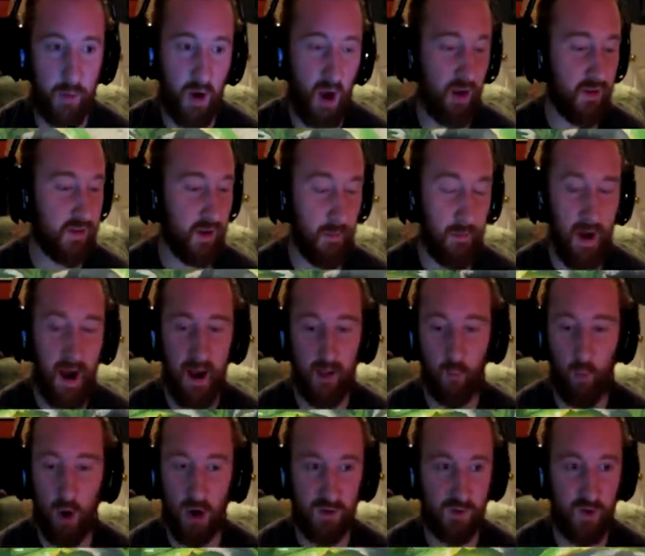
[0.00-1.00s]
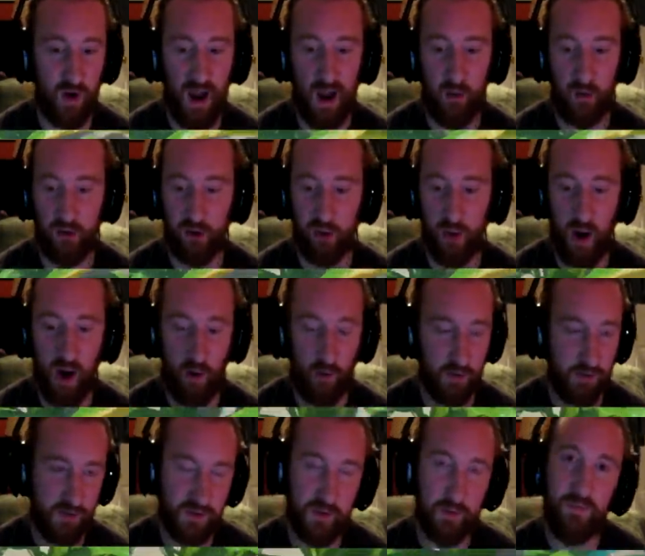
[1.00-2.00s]
you guys come by and watch for an hour, two
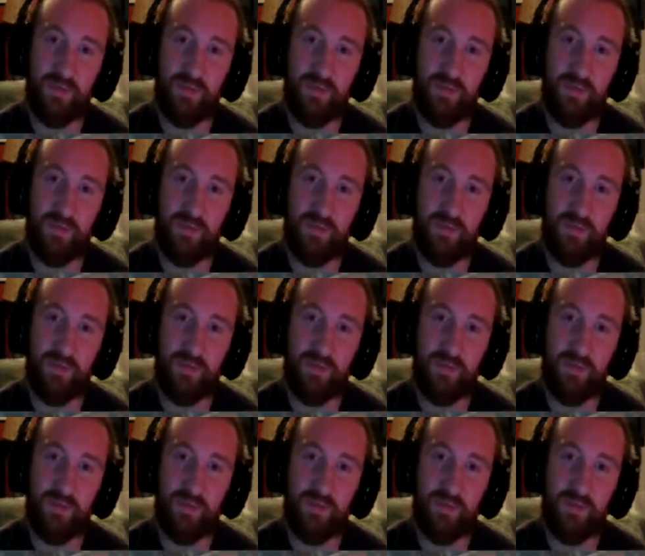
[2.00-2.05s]
hours. So